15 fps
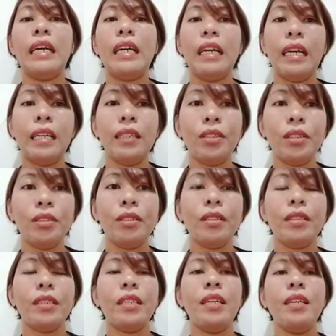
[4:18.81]

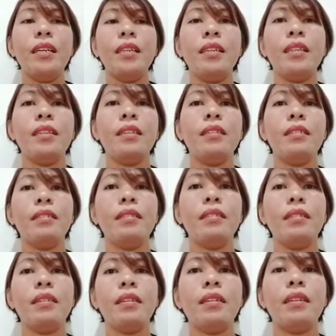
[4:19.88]
illiteracy,
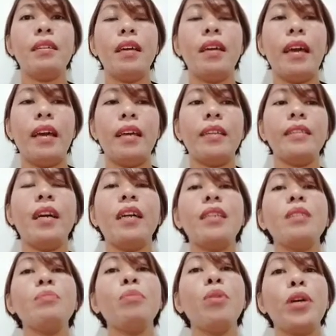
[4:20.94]
and
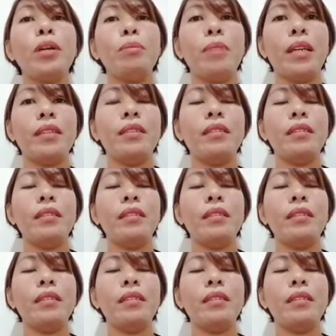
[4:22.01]
unemployment.